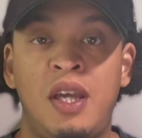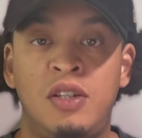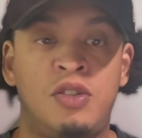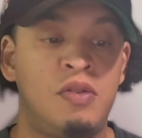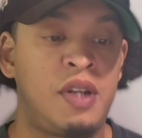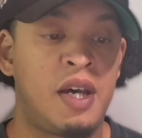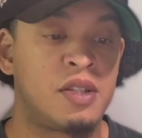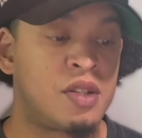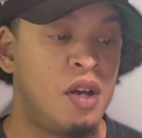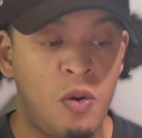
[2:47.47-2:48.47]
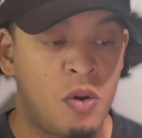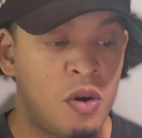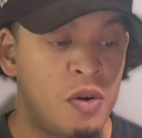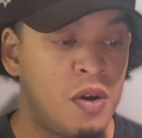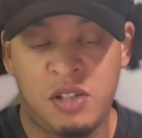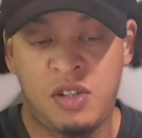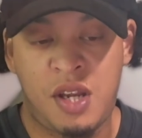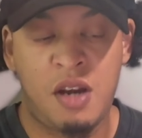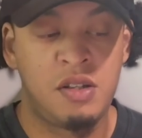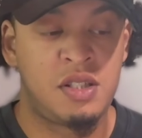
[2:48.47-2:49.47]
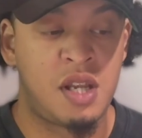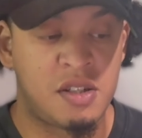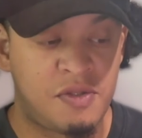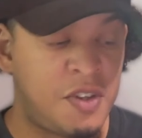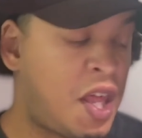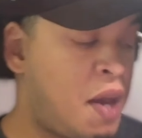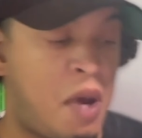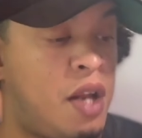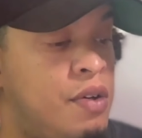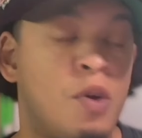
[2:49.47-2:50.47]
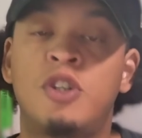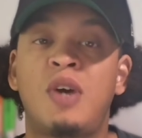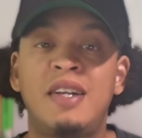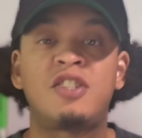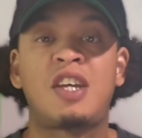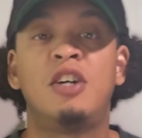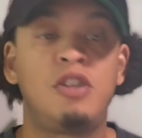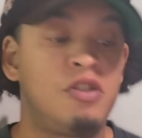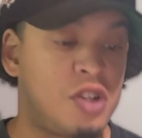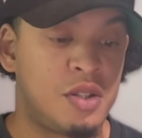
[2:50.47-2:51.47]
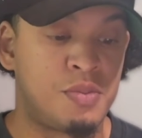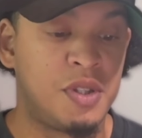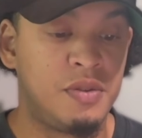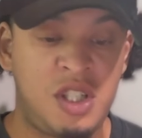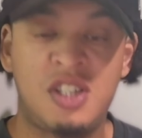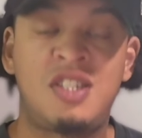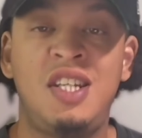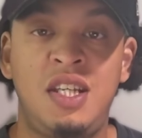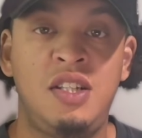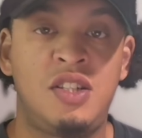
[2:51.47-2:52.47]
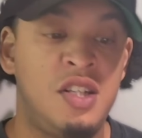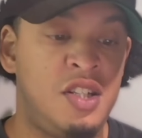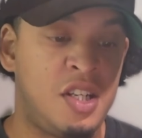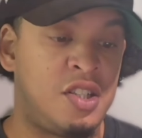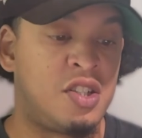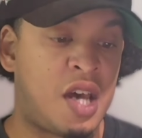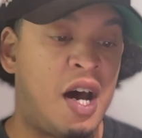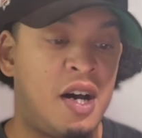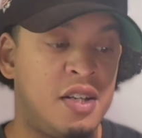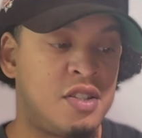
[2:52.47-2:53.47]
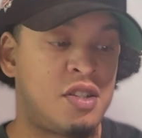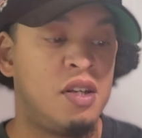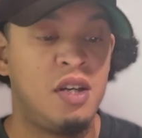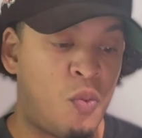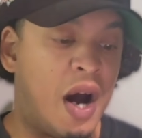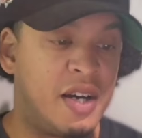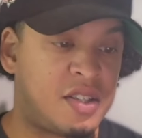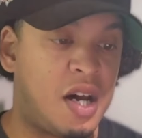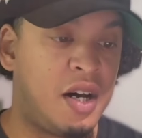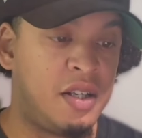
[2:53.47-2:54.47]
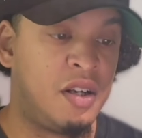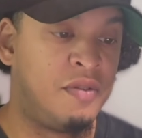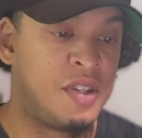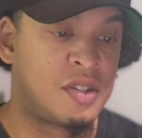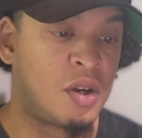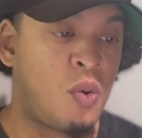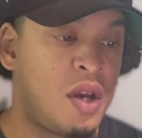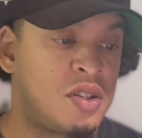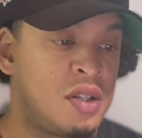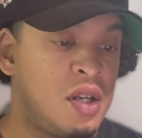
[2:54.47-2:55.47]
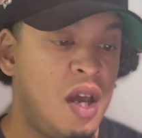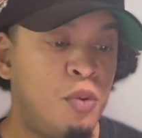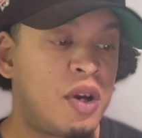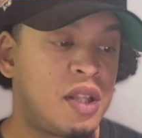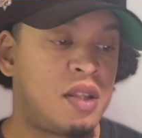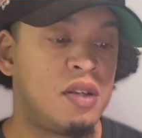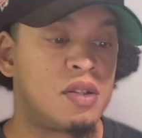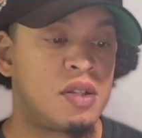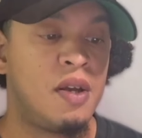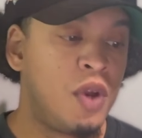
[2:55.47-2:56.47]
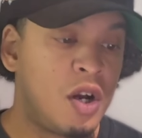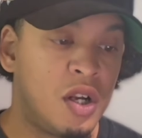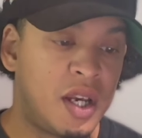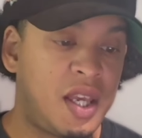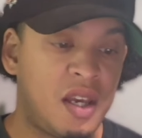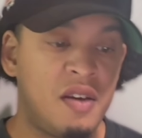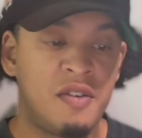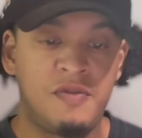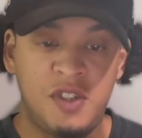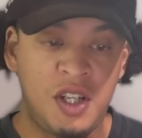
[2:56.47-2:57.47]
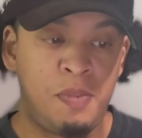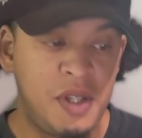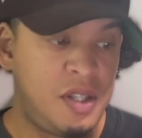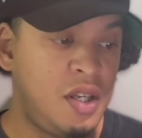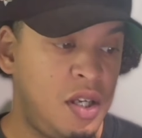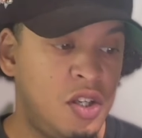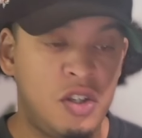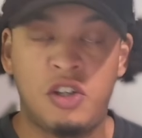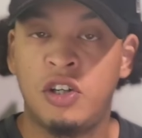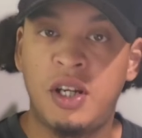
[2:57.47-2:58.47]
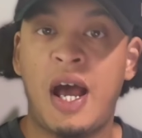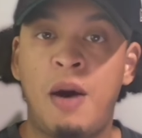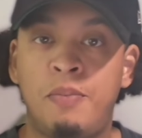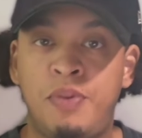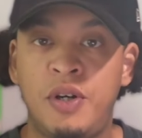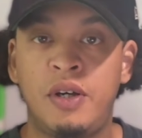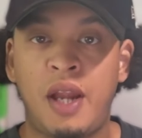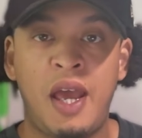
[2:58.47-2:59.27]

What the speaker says: hits your desk or hits Terry's desk for that matter. So we're trying to scale your judgment. We just need to digitize the Y side of this equation, and we'll get this. We're going to give GPT good output